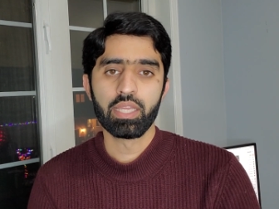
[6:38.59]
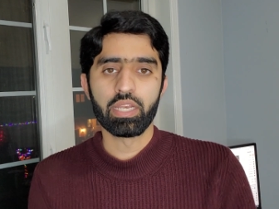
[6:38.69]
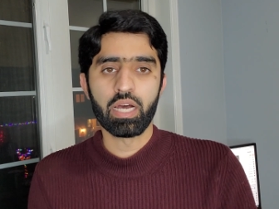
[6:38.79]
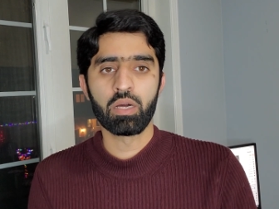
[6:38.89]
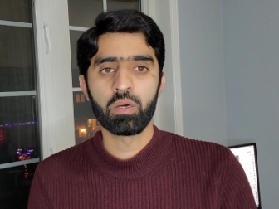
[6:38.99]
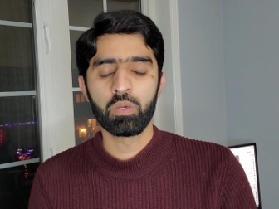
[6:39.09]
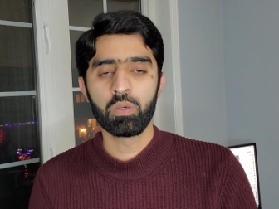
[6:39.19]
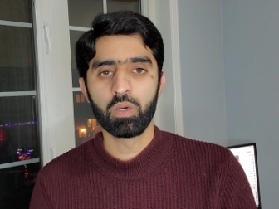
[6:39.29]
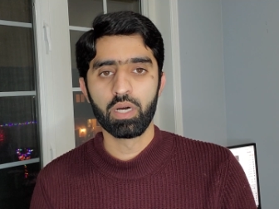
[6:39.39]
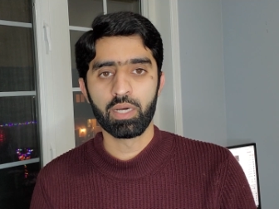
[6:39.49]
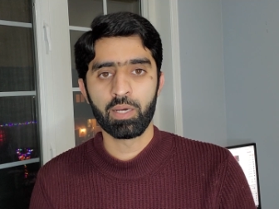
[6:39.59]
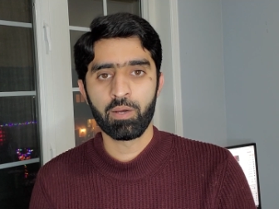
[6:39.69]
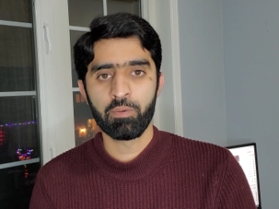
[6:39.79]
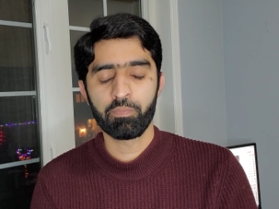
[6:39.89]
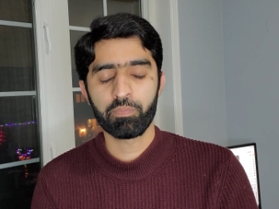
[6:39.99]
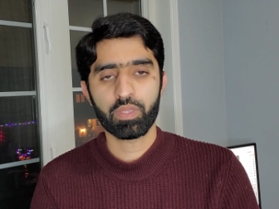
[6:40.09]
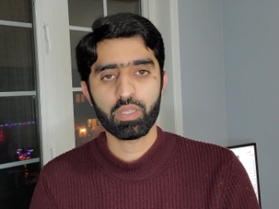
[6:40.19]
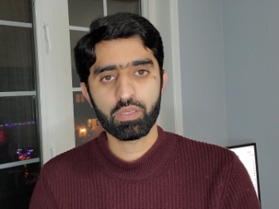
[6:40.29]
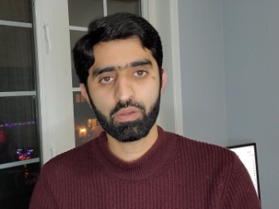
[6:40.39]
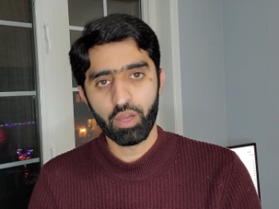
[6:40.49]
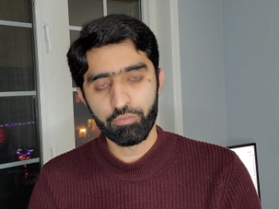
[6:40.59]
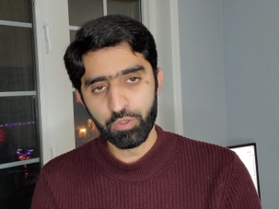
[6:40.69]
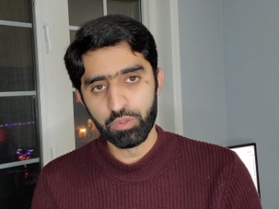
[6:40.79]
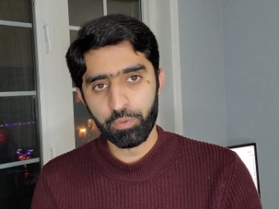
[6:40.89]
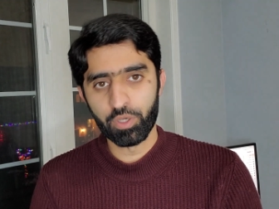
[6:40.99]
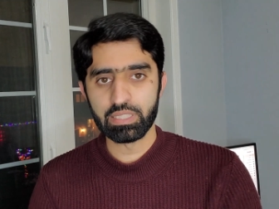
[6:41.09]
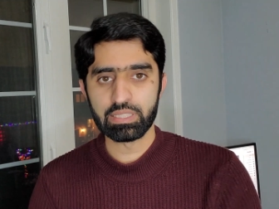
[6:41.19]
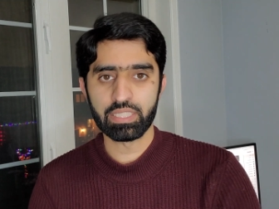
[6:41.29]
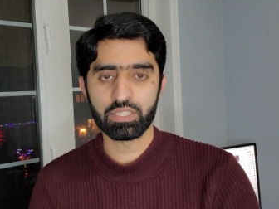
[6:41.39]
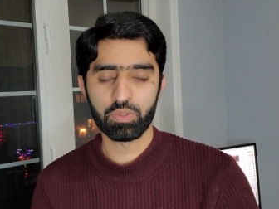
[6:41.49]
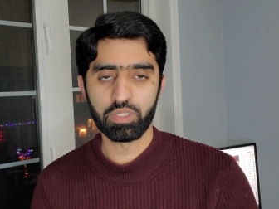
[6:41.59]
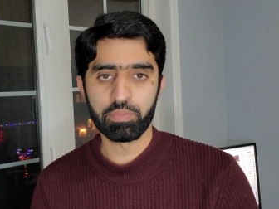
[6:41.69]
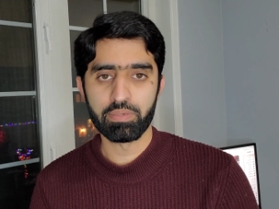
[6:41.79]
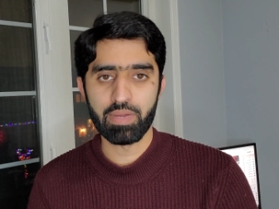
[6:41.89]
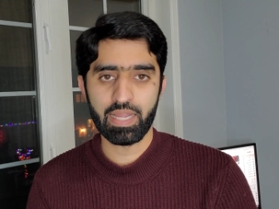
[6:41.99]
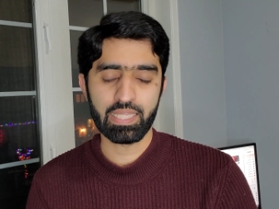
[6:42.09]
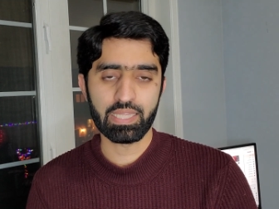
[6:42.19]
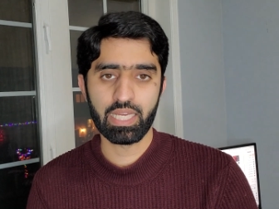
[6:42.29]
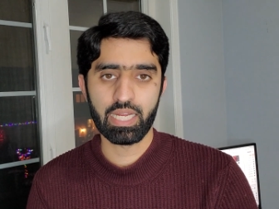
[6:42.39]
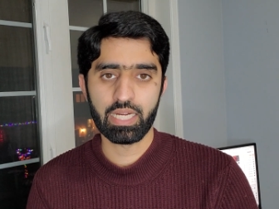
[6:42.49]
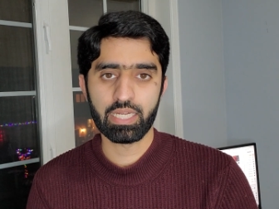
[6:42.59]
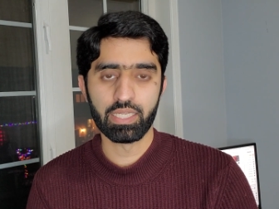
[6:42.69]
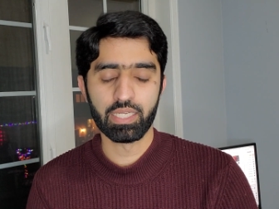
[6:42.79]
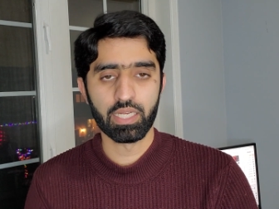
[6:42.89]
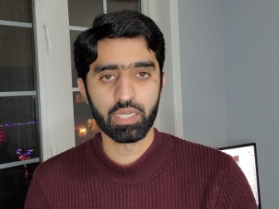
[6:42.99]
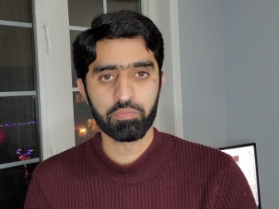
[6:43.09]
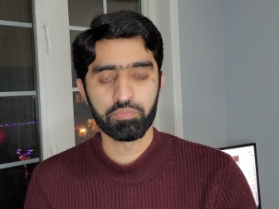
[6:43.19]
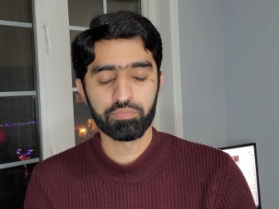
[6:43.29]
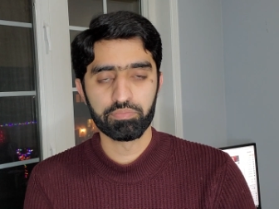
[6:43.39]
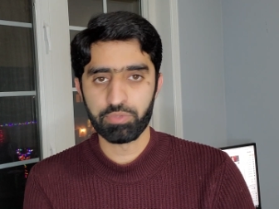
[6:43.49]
Now, um, a few important things to keep in mind that um,